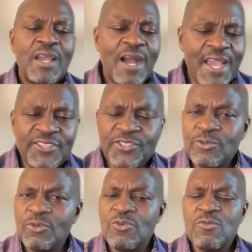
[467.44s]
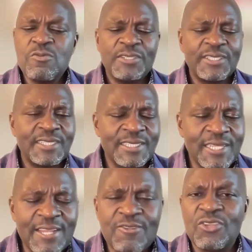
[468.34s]
High school,
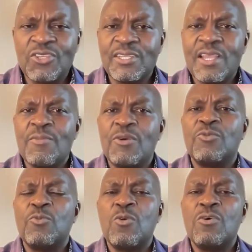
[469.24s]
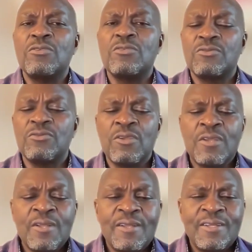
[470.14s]
still the same. I would walk to
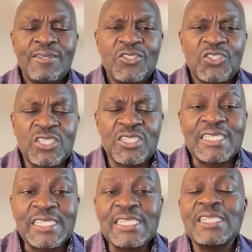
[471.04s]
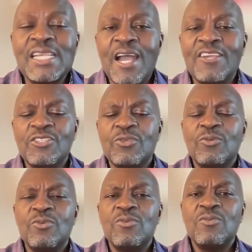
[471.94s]
Chinchizi High
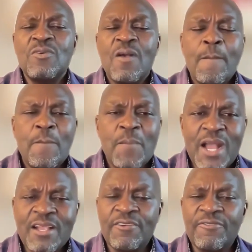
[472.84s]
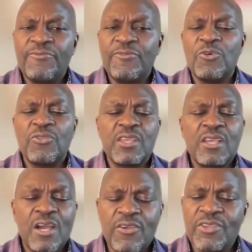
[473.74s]
School, back and forth,
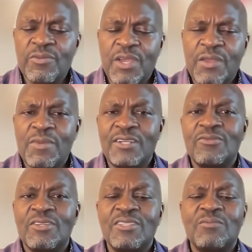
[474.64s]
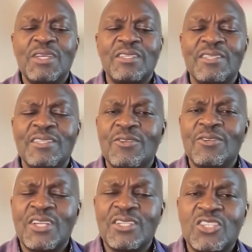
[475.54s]
carrying my mattress. My sister
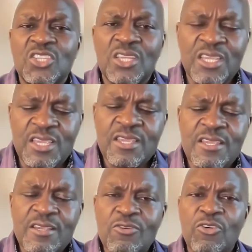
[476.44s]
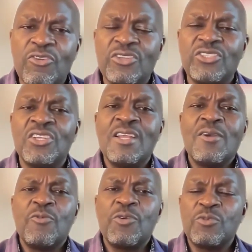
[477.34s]
was at Chihihi College.
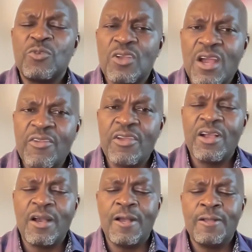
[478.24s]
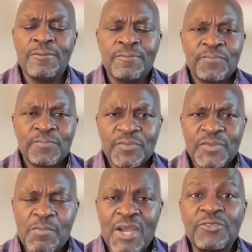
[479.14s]
We would carry her
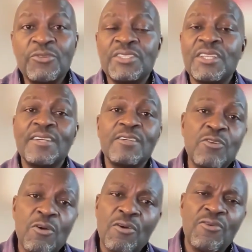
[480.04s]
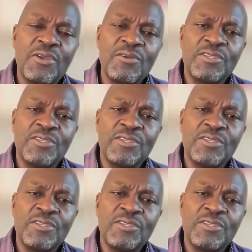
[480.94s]
mattress and go all the